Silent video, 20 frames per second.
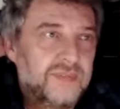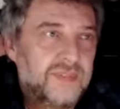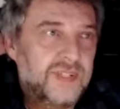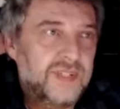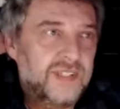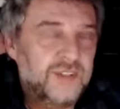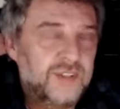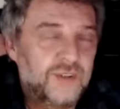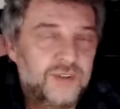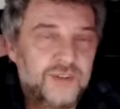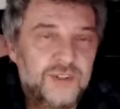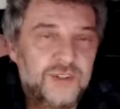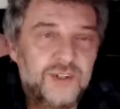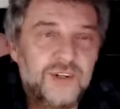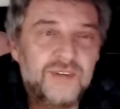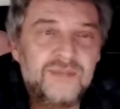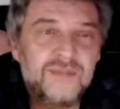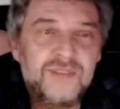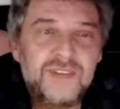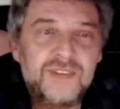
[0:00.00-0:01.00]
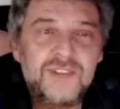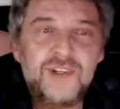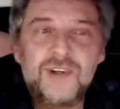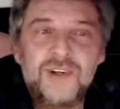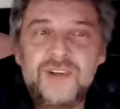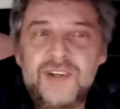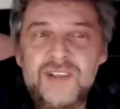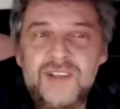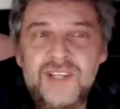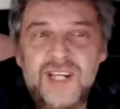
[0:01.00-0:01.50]
I don't know.
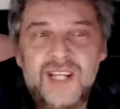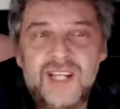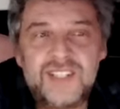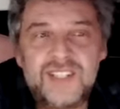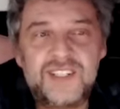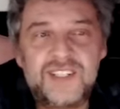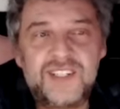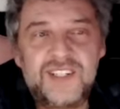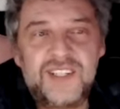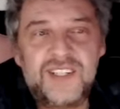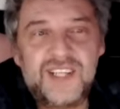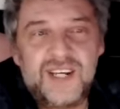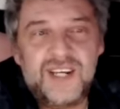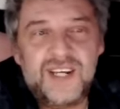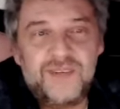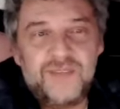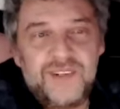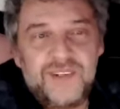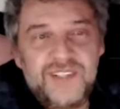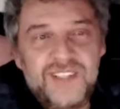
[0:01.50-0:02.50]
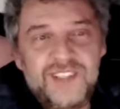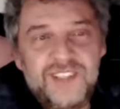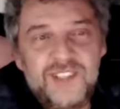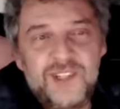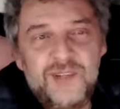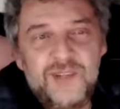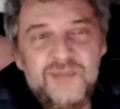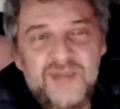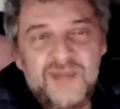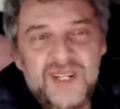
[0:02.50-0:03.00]
Don't know the answer to that one. It's
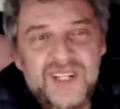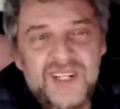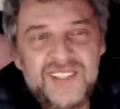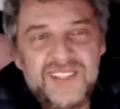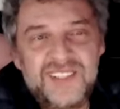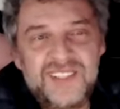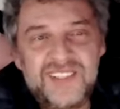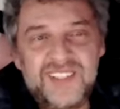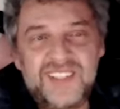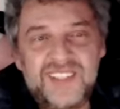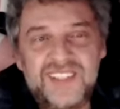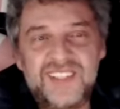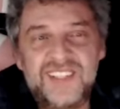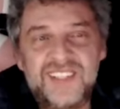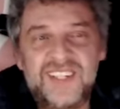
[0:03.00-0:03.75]
too big, isn't it?